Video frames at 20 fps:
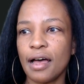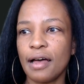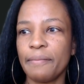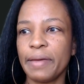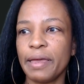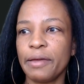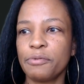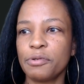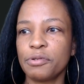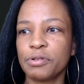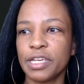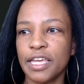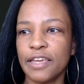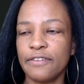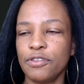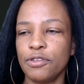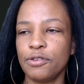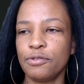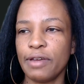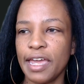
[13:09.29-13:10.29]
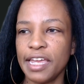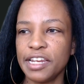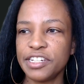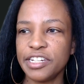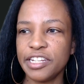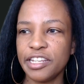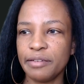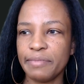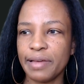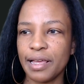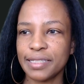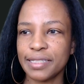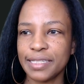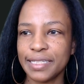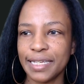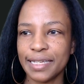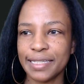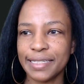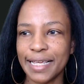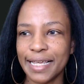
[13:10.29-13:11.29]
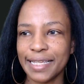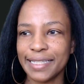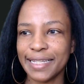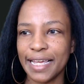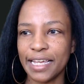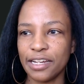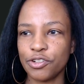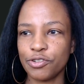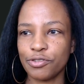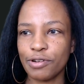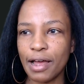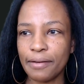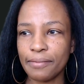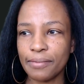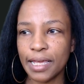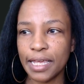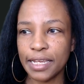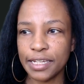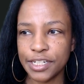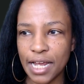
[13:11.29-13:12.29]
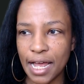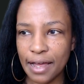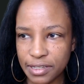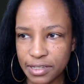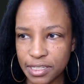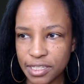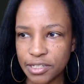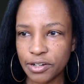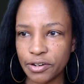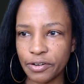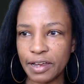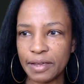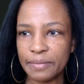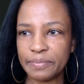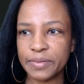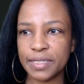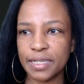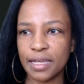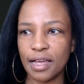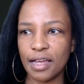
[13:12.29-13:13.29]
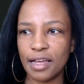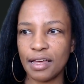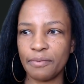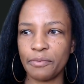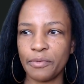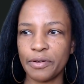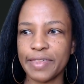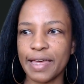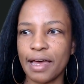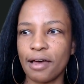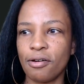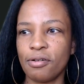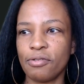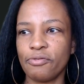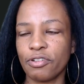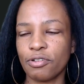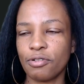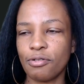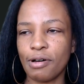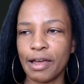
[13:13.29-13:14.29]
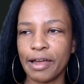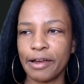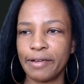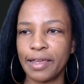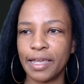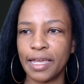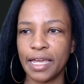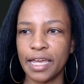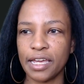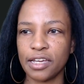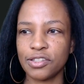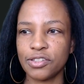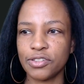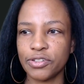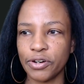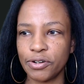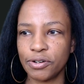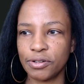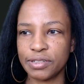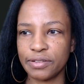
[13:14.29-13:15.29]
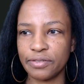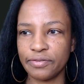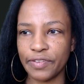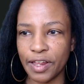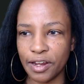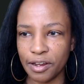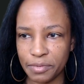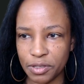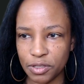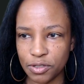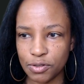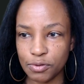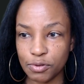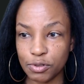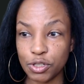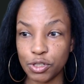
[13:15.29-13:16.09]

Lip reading: It will give you HTML, CSS, and JavaScript without requiring external development tools.